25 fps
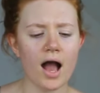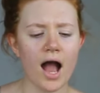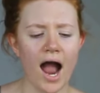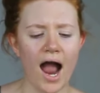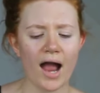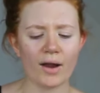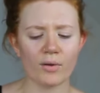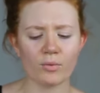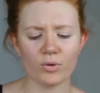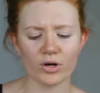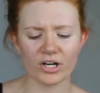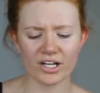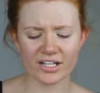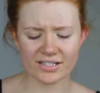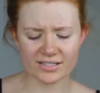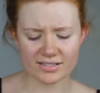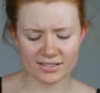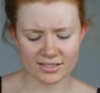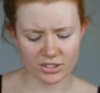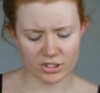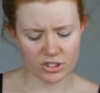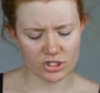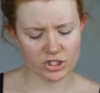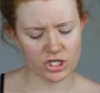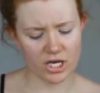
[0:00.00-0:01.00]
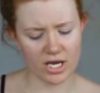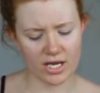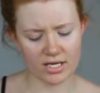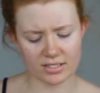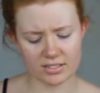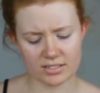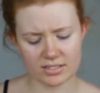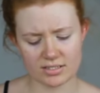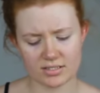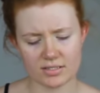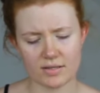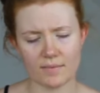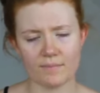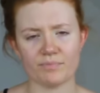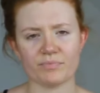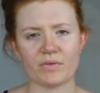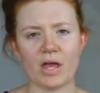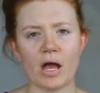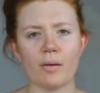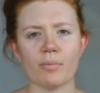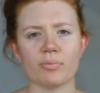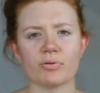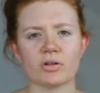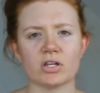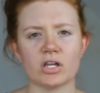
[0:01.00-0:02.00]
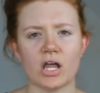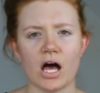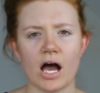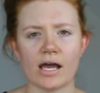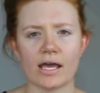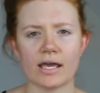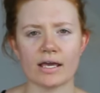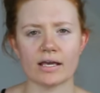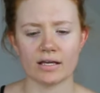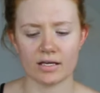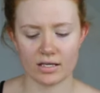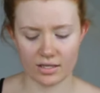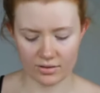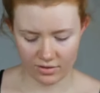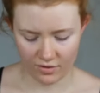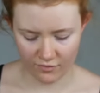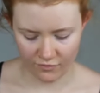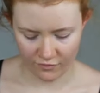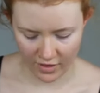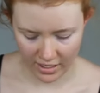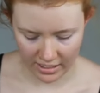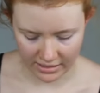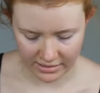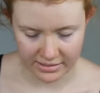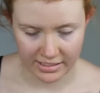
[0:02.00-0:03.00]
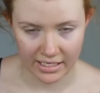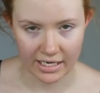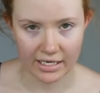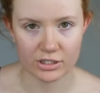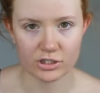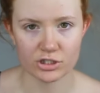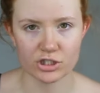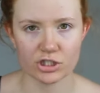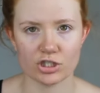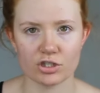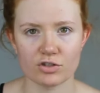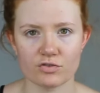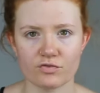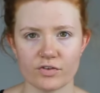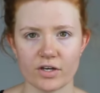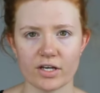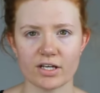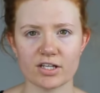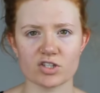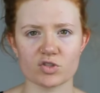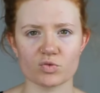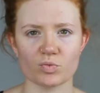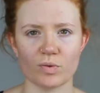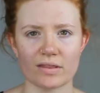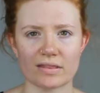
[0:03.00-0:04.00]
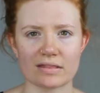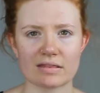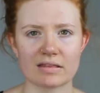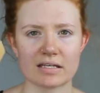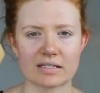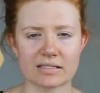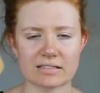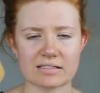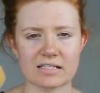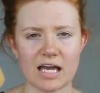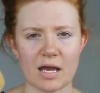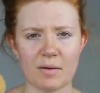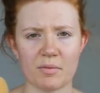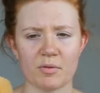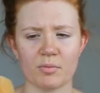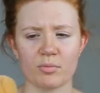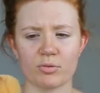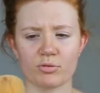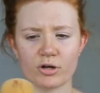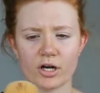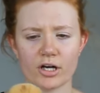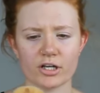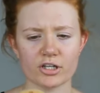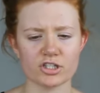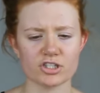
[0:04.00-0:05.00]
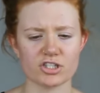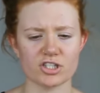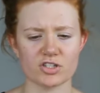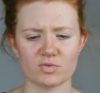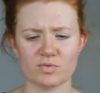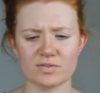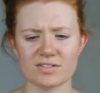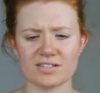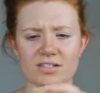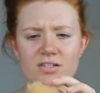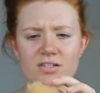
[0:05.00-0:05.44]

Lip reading: I wouldn't suggest applying the fake tan to your face with this type of brush. This one's a